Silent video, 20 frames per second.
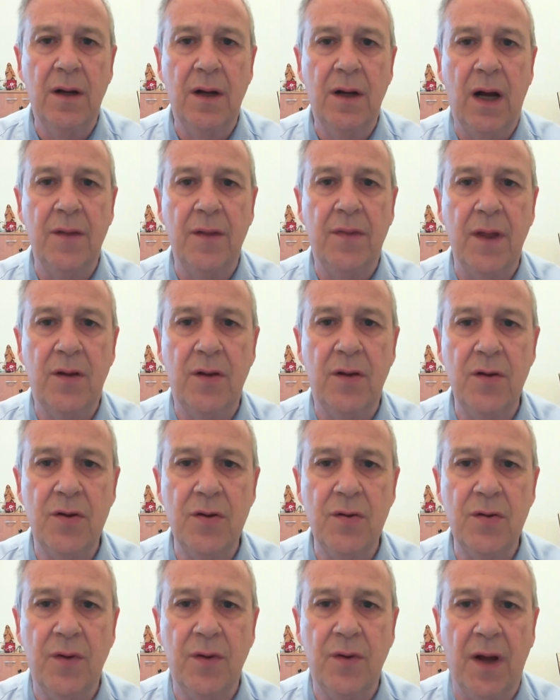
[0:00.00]
I think you
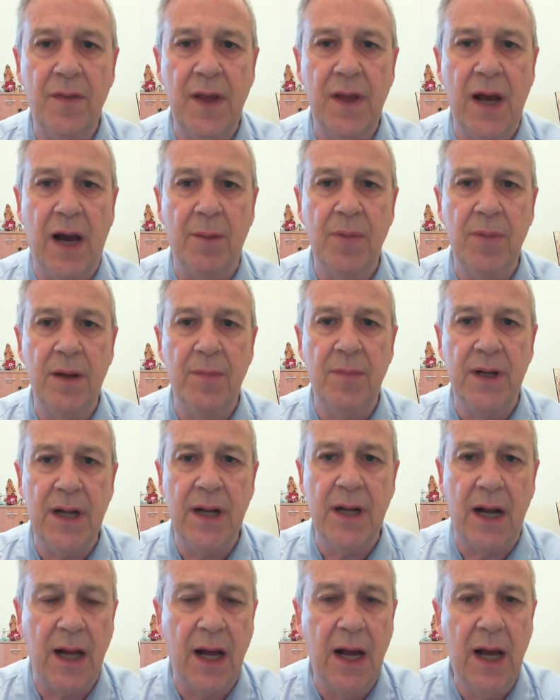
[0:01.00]
do, how the Oblate
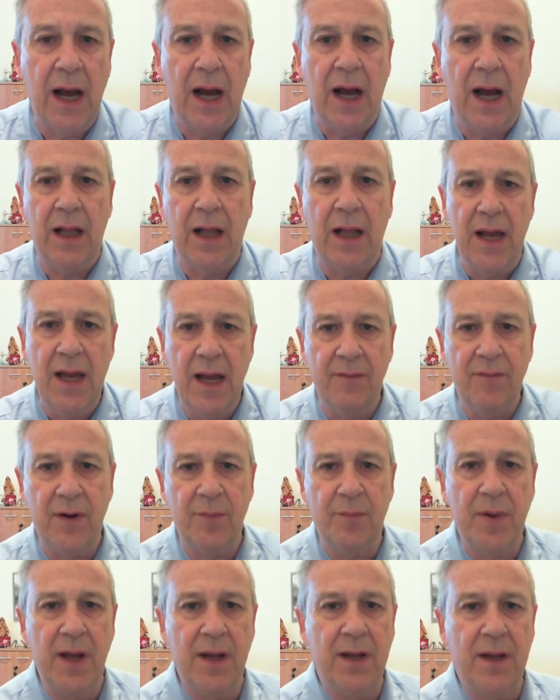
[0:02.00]
Madonna. I have
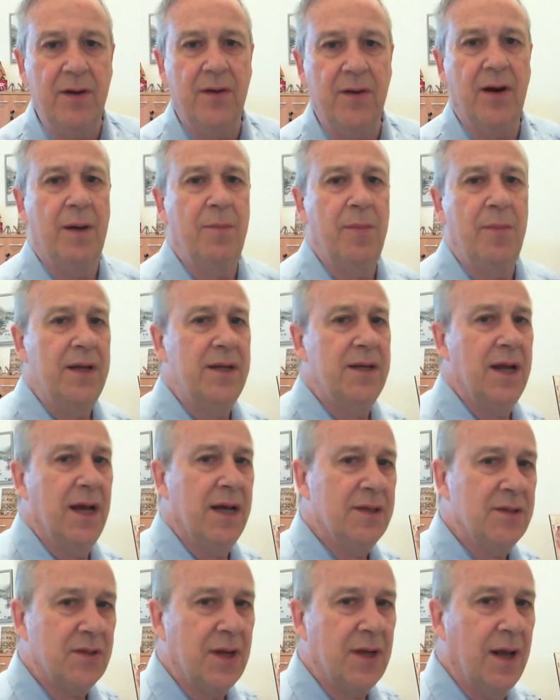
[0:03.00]
it back here on my
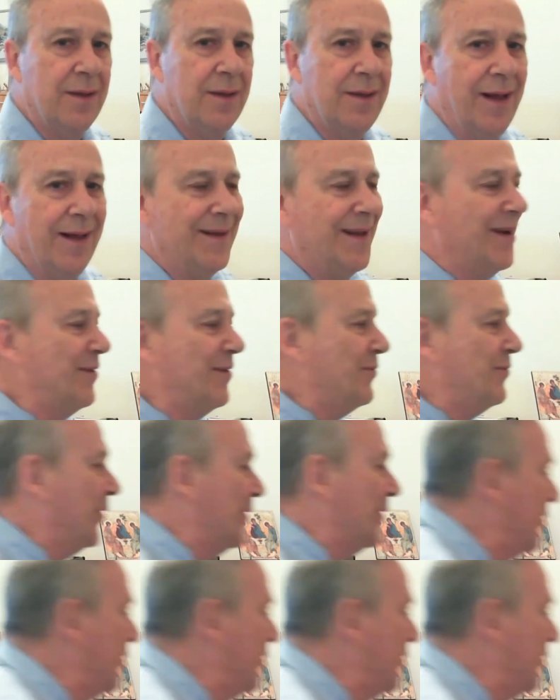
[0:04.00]
desk. I'll get it for